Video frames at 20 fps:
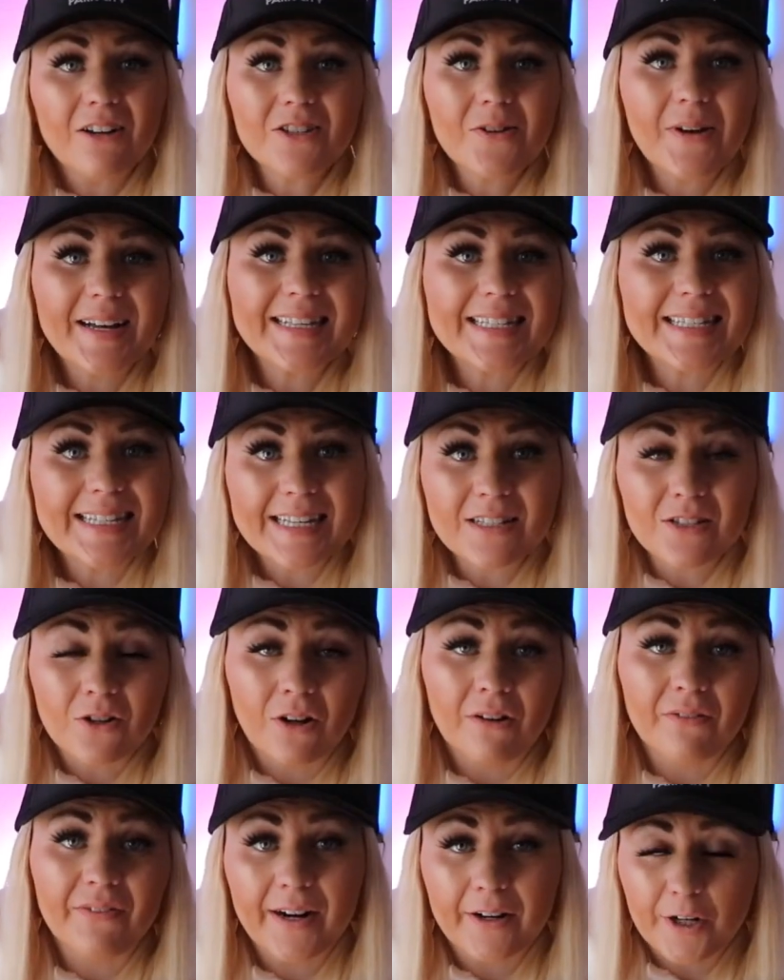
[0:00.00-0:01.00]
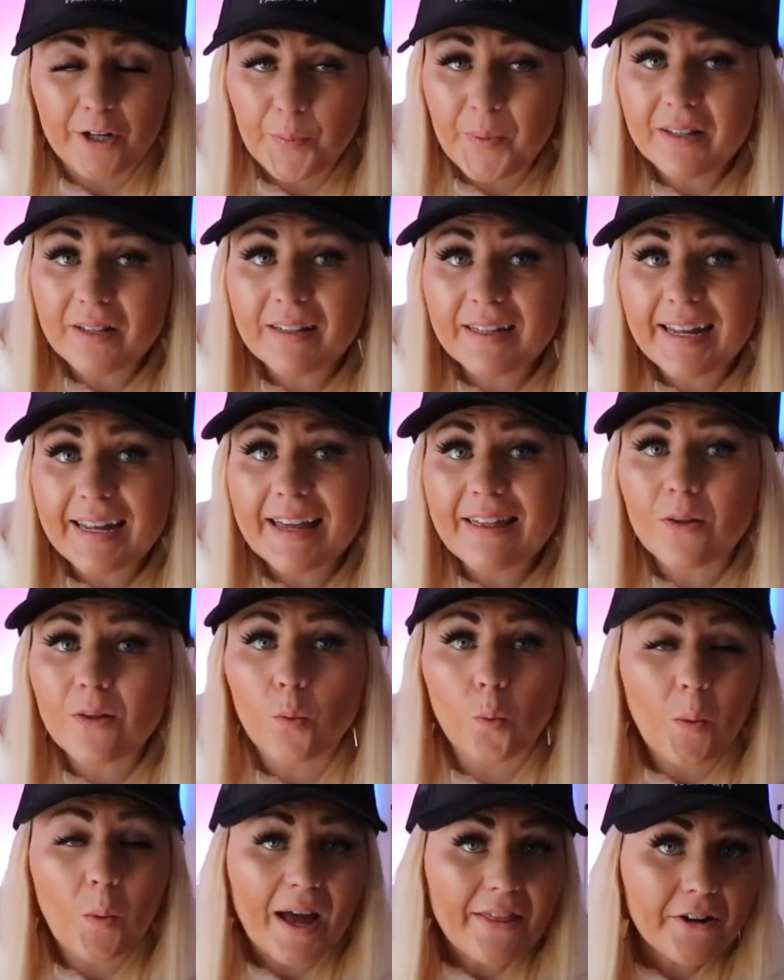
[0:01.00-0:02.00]
also has seasonal variability. The
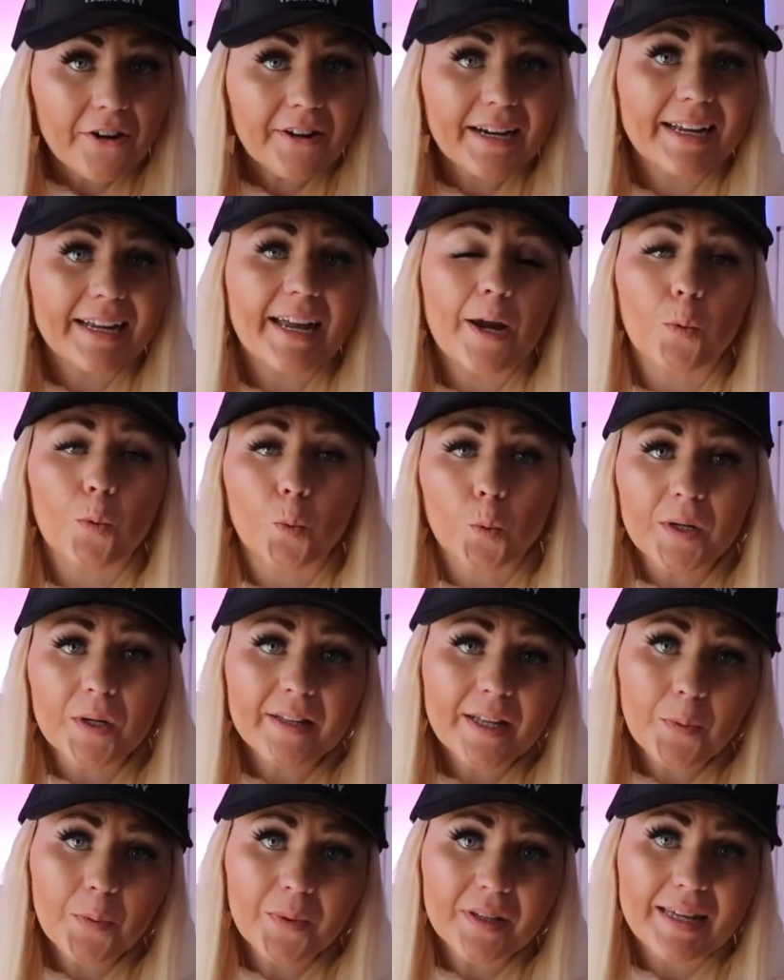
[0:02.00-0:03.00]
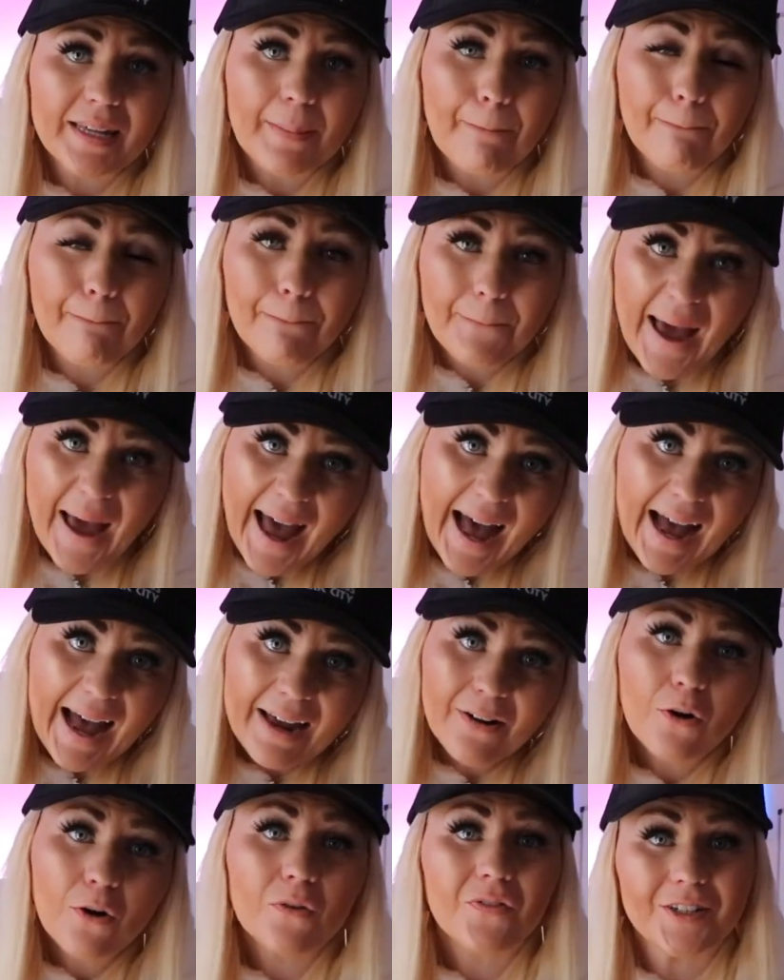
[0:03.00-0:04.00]
weather can get really, really
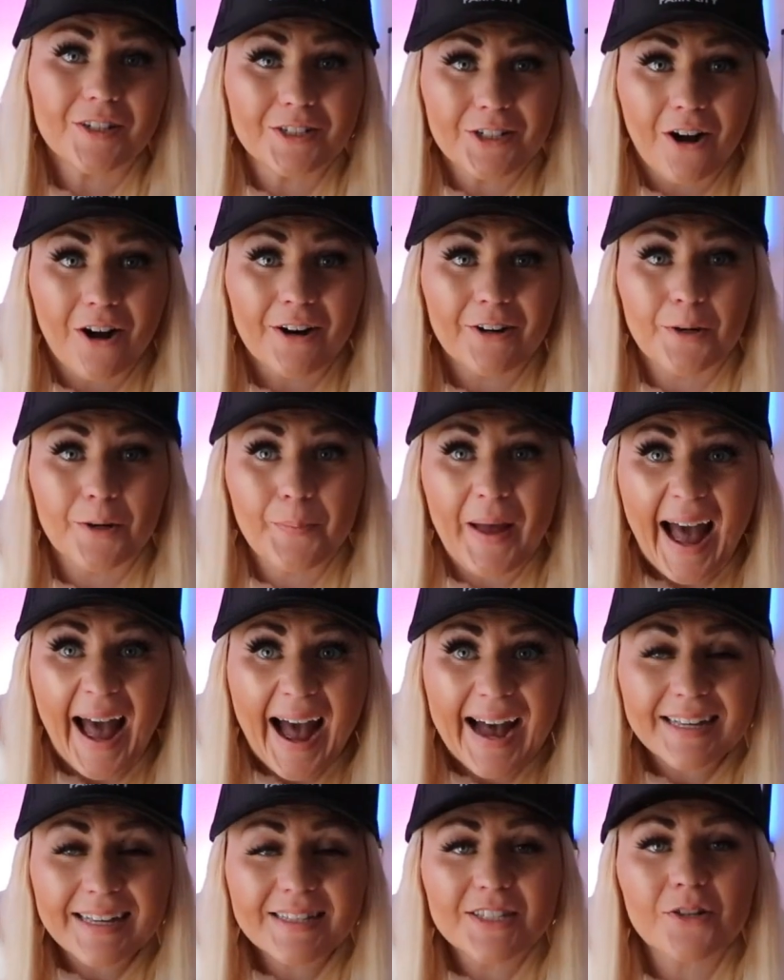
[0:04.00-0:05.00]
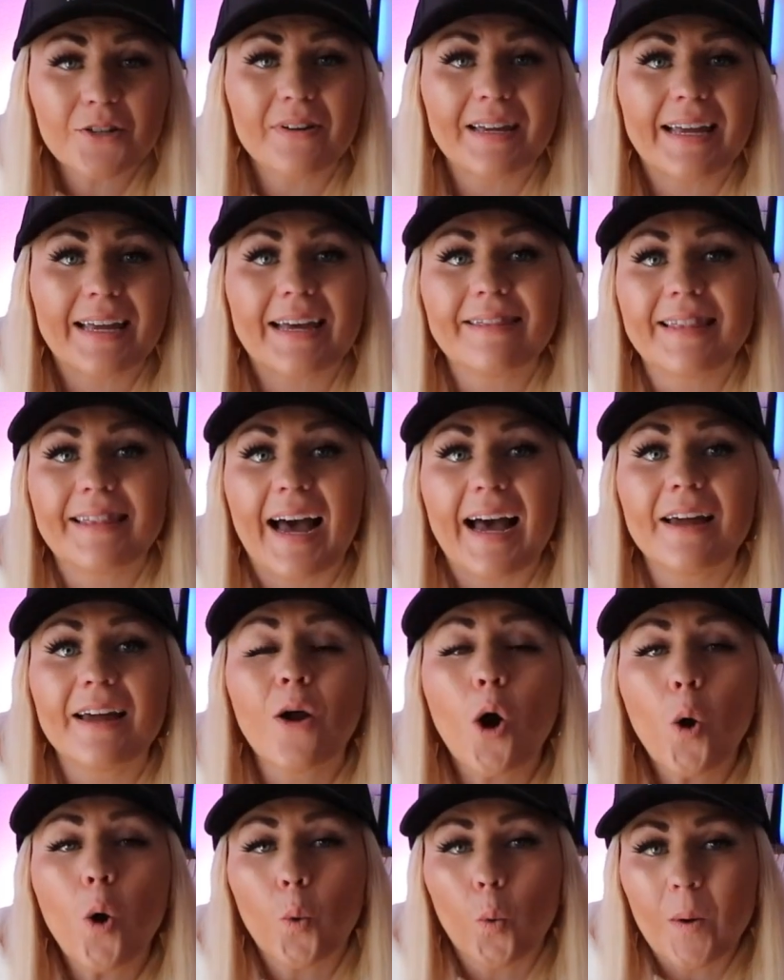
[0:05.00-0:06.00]
bad over Donner Pass. You can get that
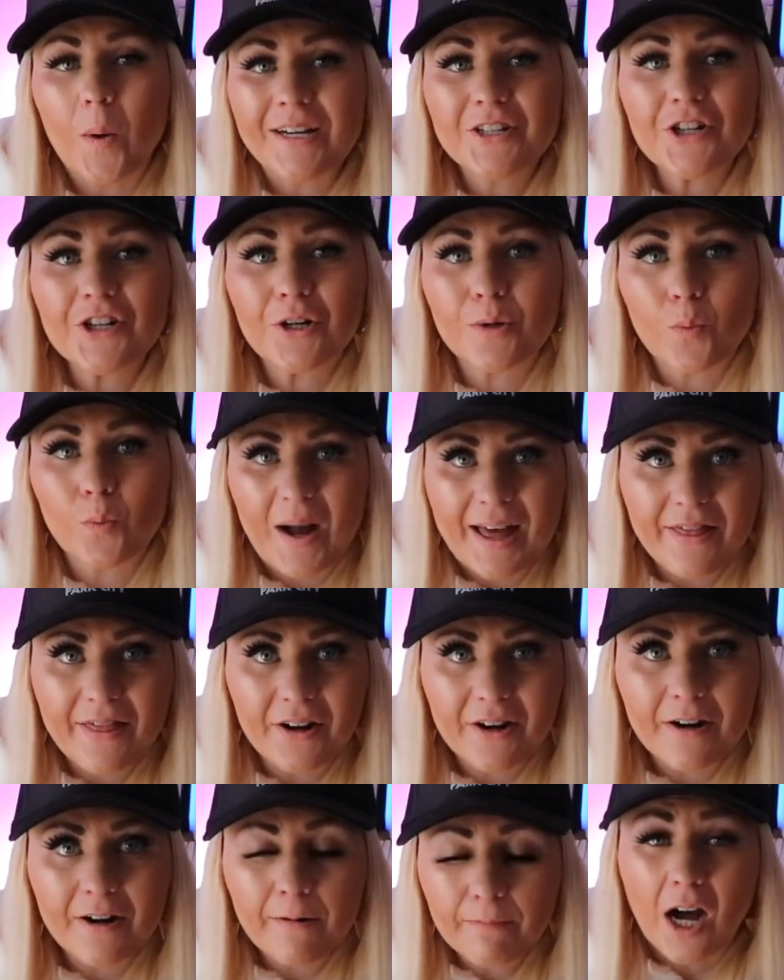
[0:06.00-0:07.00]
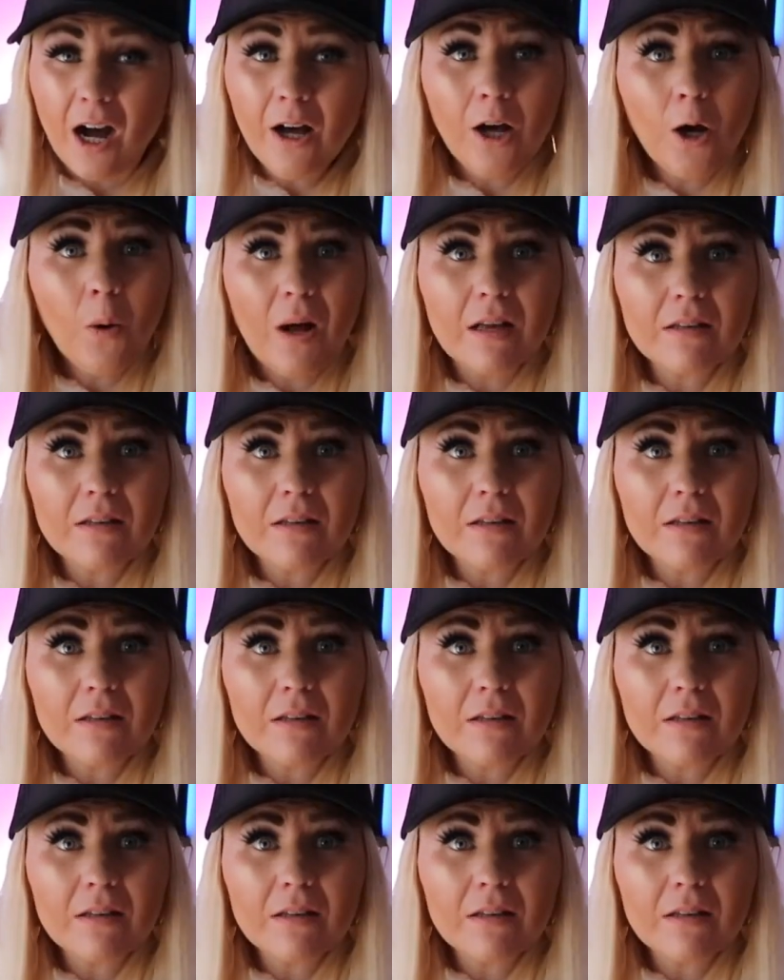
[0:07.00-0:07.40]
winter weather. Tahoe